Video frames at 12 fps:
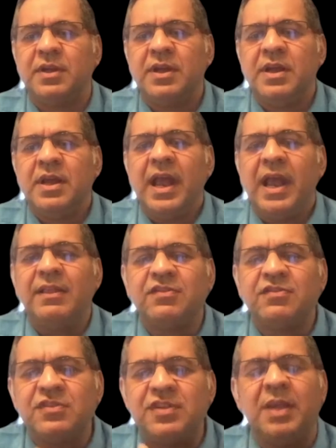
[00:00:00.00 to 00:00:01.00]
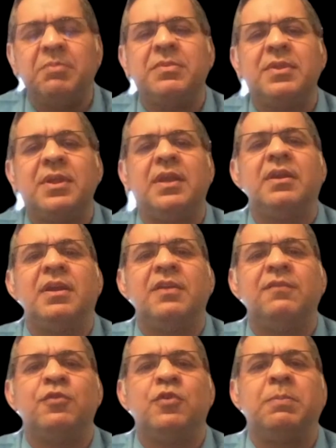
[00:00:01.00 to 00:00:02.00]
And the same thing if
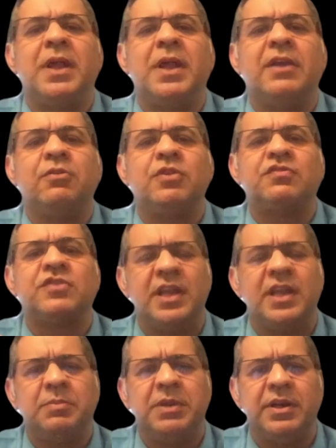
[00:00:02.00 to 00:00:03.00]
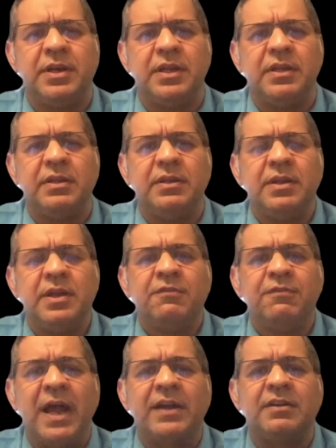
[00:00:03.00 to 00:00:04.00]
you apply to the scalability
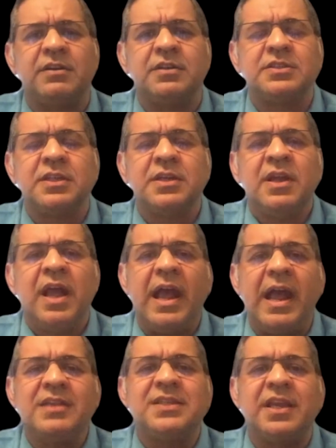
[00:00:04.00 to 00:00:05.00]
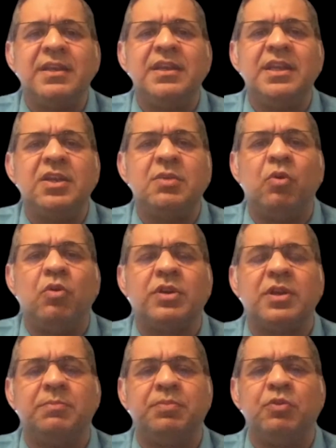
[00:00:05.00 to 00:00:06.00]
factors. As I need more
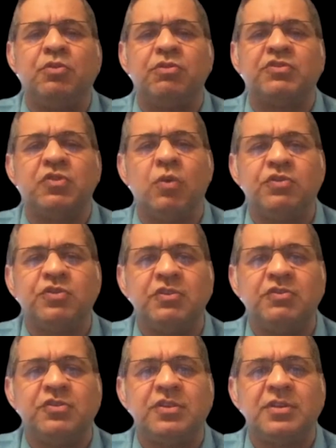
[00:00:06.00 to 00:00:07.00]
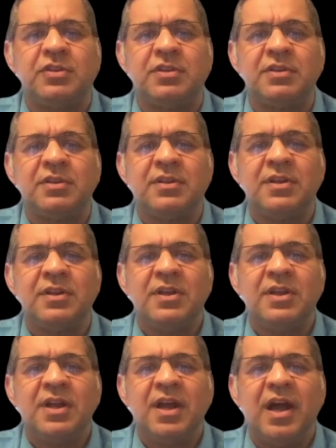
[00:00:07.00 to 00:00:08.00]
compute resources,
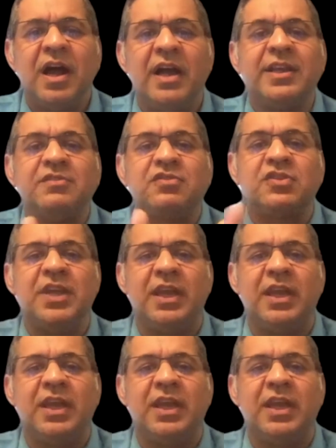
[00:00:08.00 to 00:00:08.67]
I can scale,